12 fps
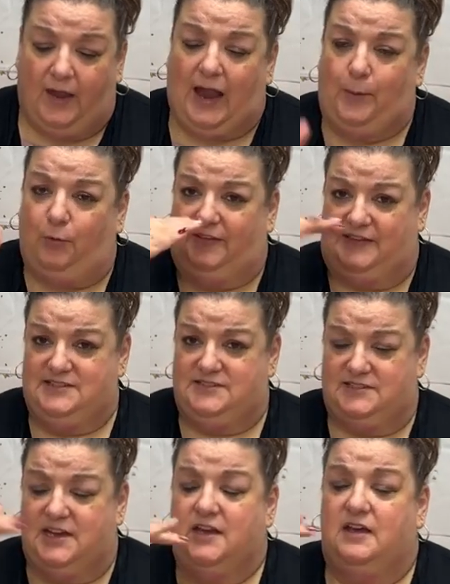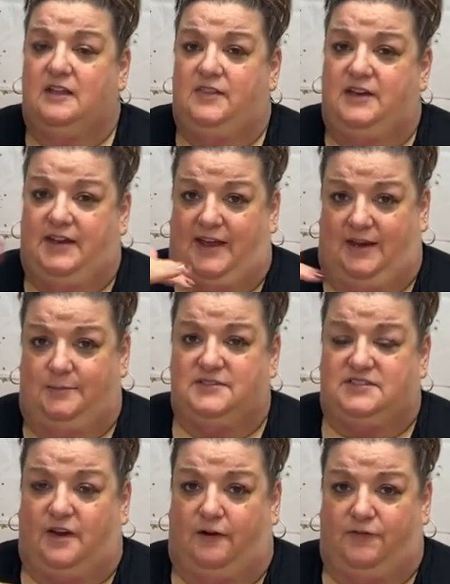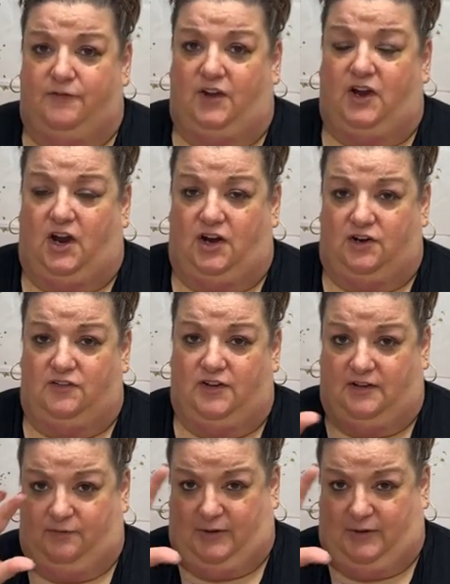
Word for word: I will list the names of the card, the,